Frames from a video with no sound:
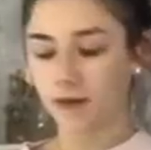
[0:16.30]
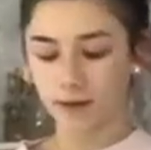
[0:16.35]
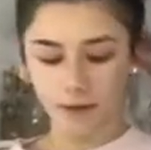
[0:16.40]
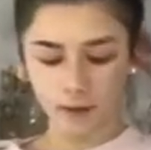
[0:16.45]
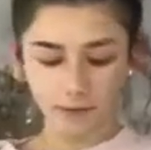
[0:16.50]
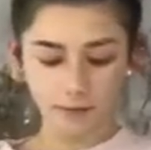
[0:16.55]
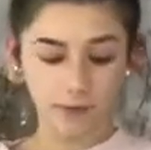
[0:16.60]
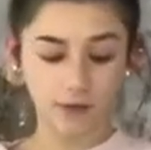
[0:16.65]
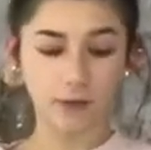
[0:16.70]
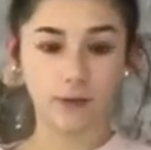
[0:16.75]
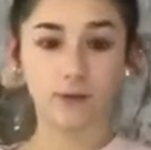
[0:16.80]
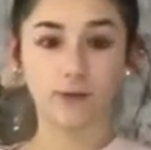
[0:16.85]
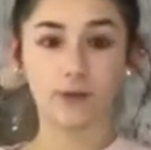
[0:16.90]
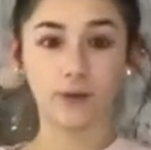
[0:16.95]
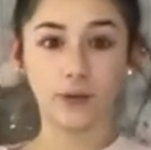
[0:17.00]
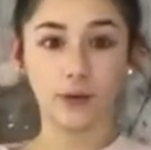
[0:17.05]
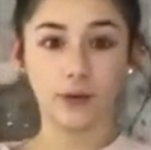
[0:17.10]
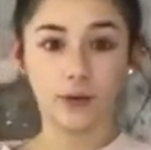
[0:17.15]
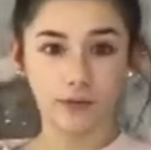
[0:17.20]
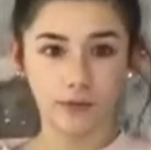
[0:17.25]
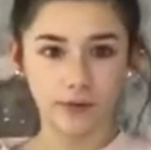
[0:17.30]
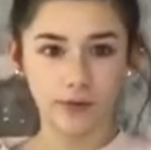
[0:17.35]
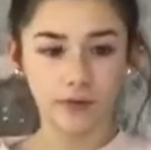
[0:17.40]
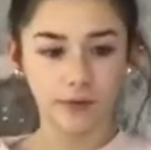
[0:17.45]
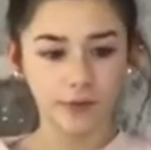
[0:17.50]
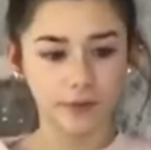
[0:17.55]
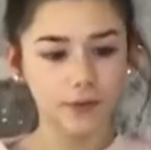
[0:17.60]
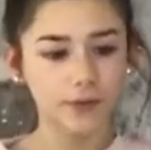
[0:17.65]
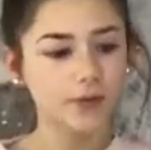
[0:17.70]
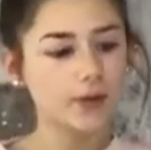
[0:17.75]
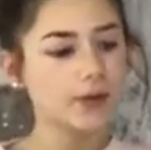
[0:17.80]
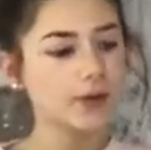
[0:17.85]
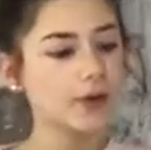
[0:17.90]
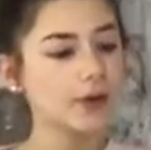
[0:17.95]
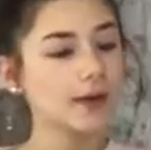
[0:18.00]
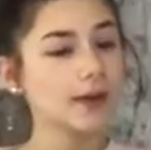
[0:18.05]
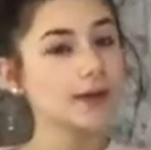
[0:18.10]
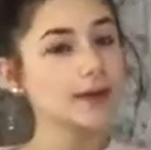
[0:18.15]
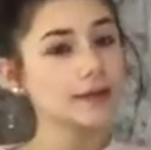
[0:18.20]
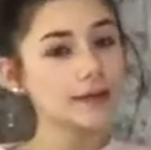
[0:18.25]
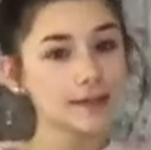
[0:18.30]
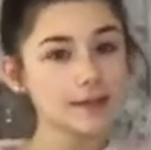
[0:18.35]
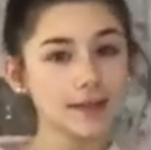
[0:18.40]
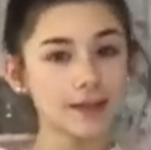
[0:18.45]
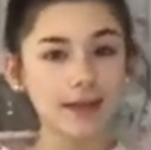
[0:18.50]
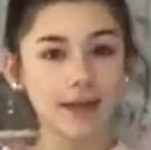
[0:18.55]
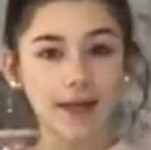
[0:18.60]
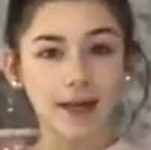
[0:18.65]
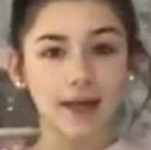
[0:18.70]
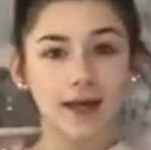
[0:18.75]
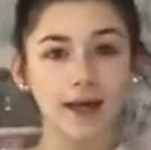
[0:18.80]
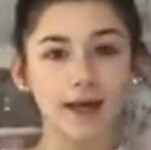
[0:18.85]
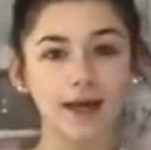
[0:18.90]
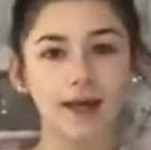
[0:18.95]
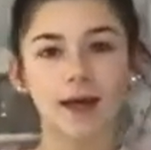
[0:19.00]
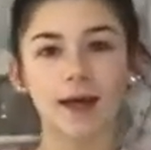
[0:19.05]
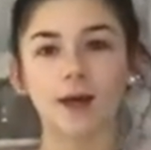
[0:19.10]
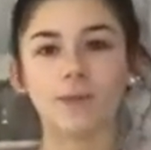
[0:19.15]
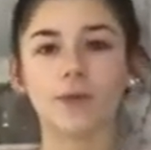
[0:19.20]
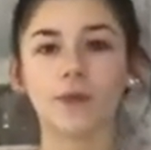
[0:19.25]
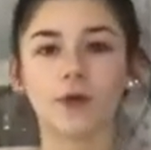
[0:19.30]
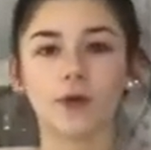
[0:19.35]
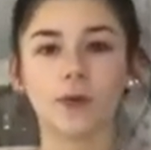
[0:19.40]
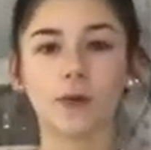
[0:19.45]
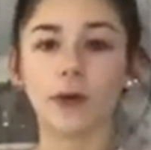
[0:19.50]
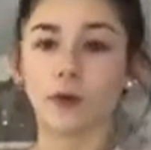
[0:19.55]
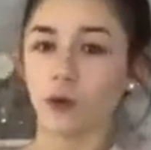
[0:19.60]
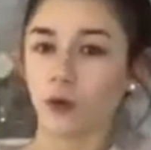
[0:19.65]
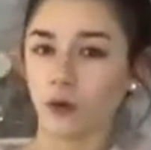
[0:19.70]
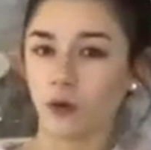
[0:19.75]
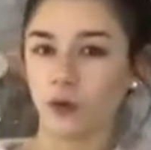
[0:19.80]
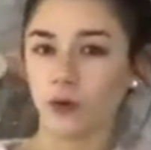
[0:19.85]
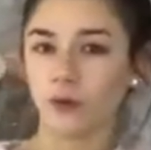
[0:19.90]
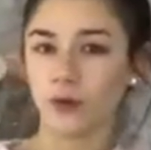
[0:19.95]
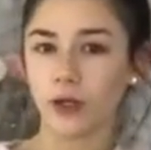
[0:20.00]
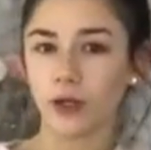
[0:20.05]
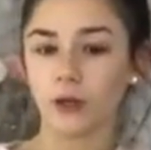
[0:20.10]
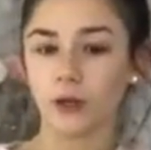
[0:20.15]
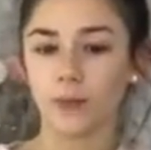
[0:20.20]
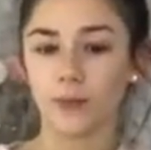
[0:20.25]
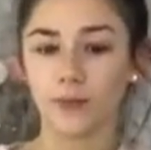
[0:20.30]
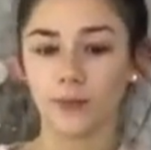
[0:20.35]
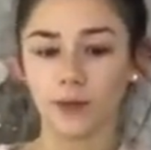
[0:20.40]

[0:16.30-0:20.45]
after this I'm filming another video. So yeah, I'm sorry about no video on